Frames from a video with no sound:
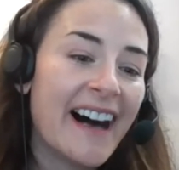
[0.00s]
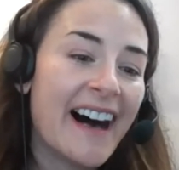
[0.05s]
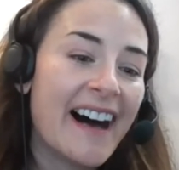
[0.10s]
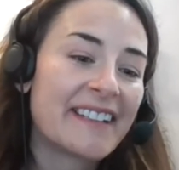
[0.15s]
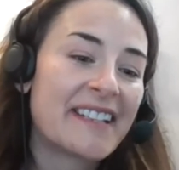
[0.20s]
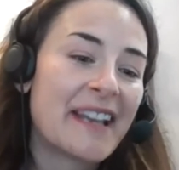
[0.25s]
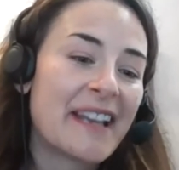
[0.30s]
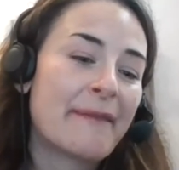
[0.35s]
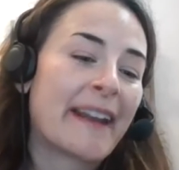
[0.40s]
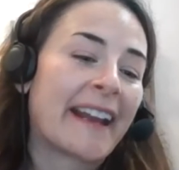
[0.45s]

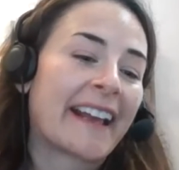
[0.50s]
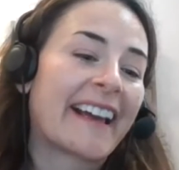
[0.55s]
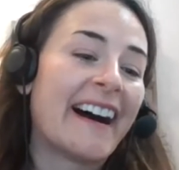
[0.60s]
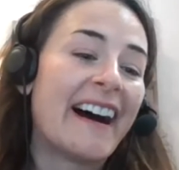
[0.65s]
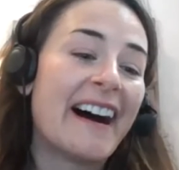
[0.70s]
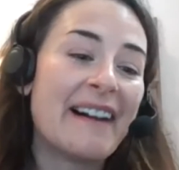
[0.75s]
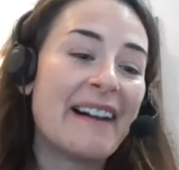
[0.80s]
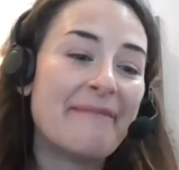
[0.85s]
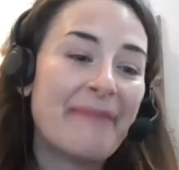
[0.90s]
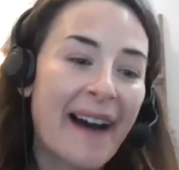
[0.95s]

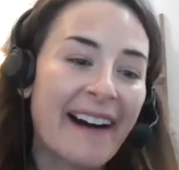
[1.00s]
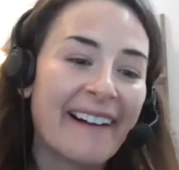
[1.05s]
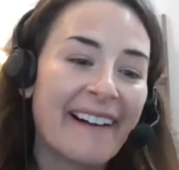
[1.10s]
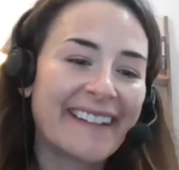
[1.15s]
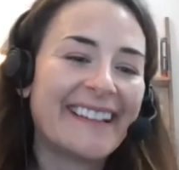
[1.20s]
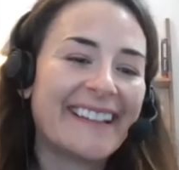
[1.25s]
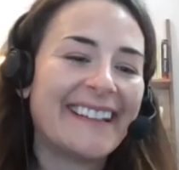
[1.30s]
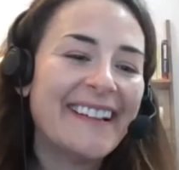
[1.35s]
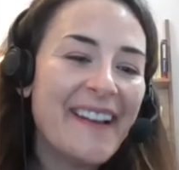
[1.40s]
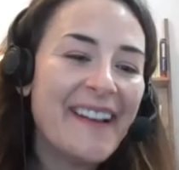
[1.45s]
Dominica,
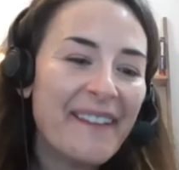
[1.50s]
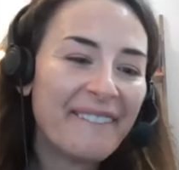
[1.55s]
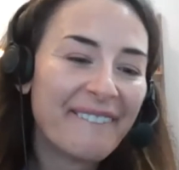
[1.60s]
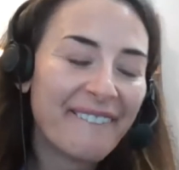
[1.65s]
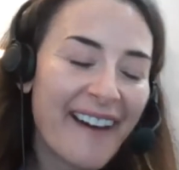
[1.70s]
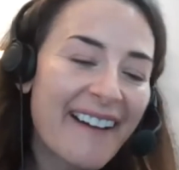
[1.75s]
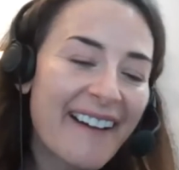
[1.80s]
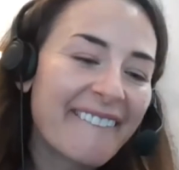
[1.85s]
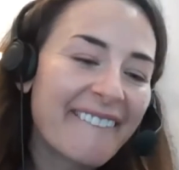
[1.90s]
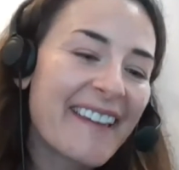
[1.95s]
about
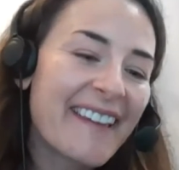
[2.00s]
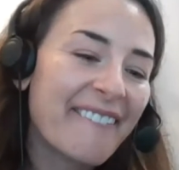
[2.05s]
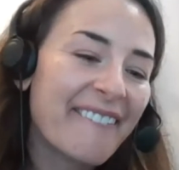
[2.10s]
what we